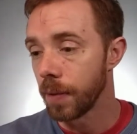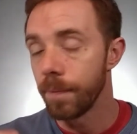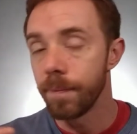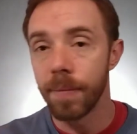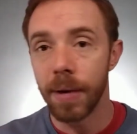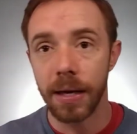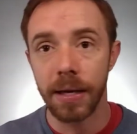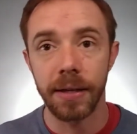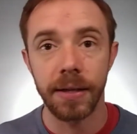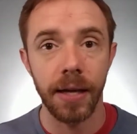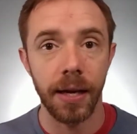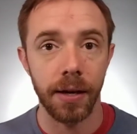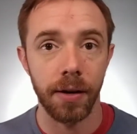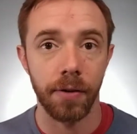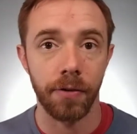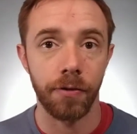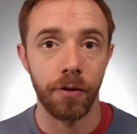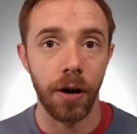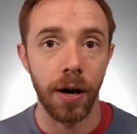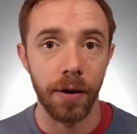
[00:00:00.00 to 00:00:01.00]

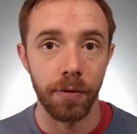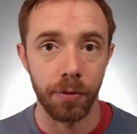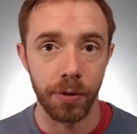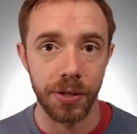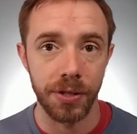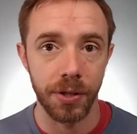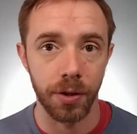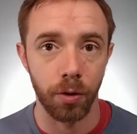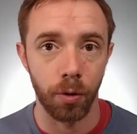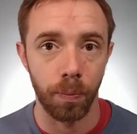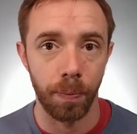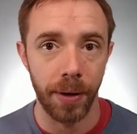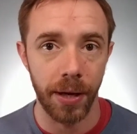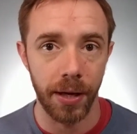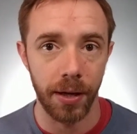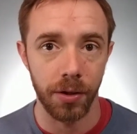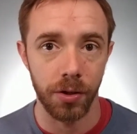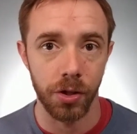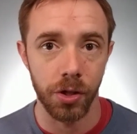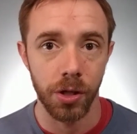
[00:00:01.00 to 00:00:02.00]
metadata for every single
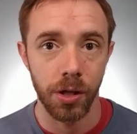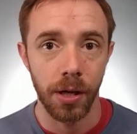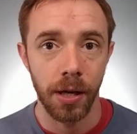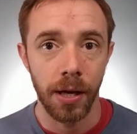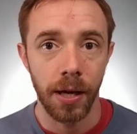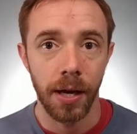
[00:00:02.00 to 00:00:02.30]
page?